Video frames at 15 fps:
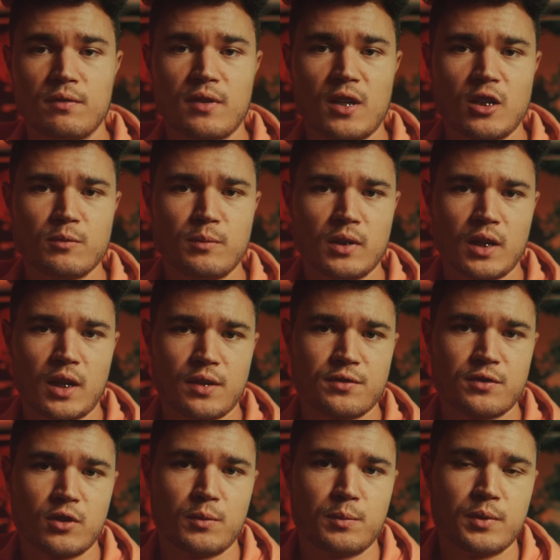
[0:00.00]
variable
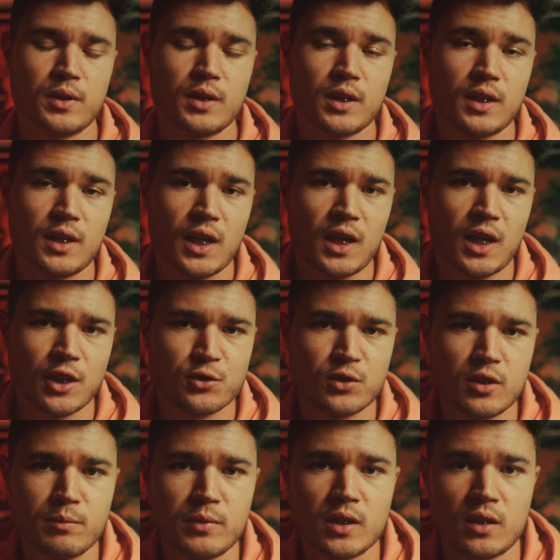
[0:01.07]
f-stop can
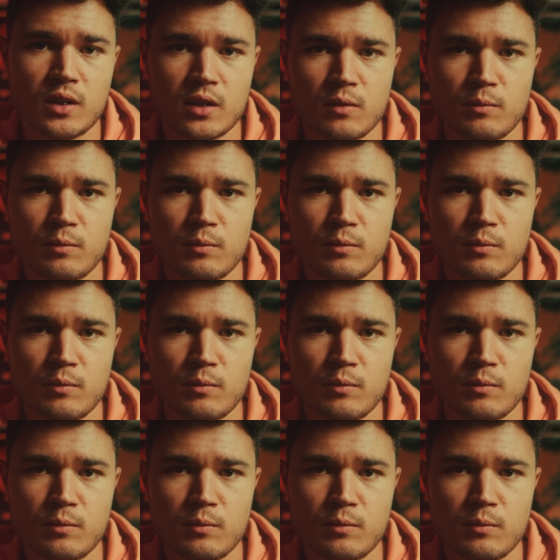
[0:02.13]
actually be a little